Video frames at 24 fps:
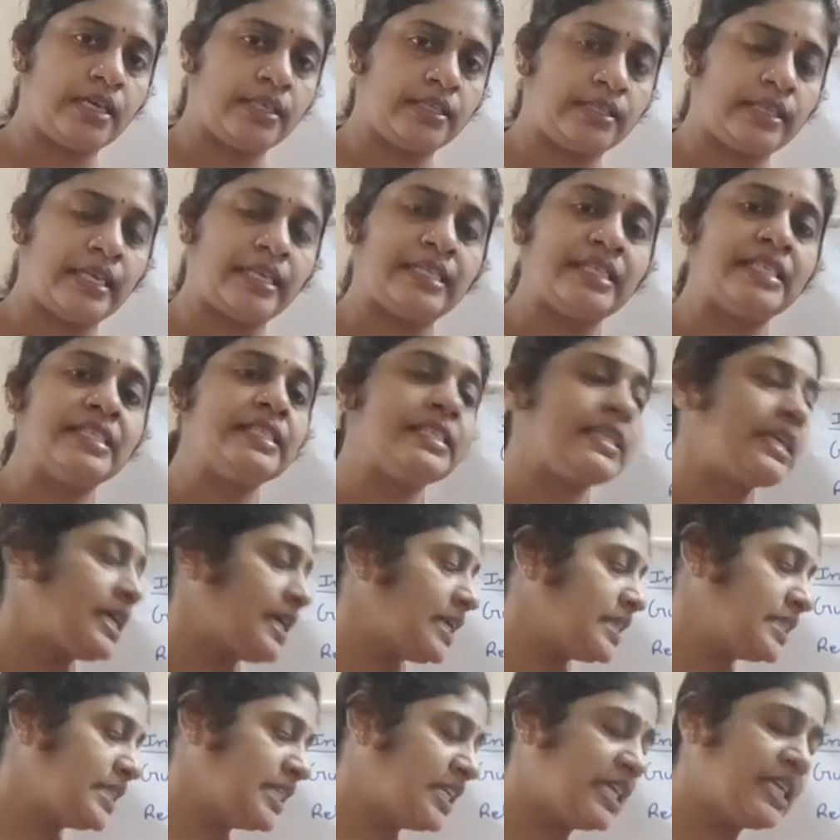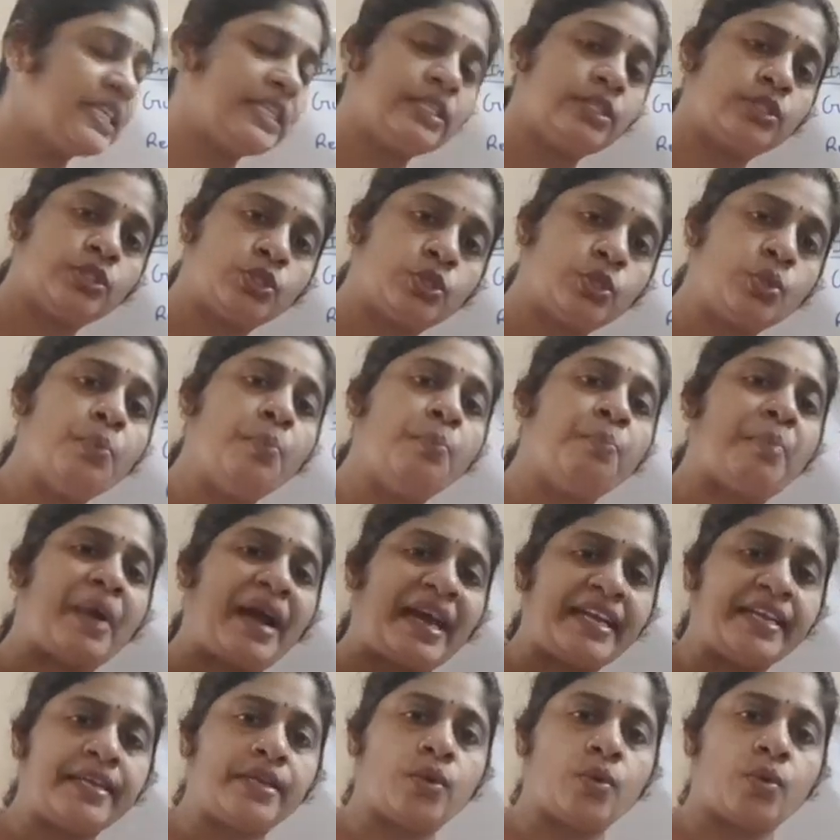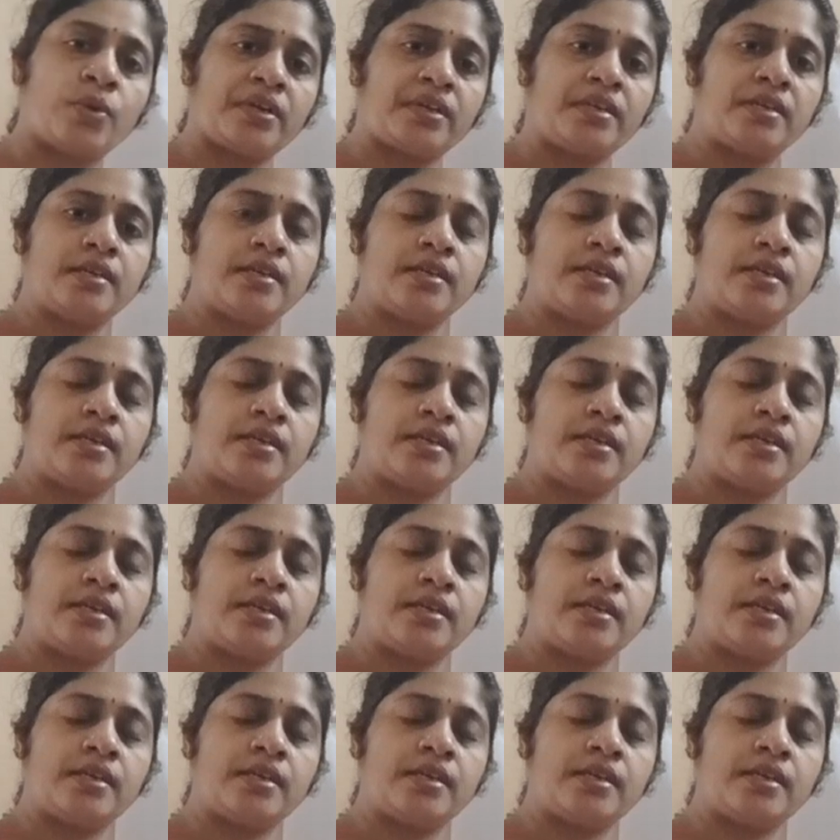that is to byte code,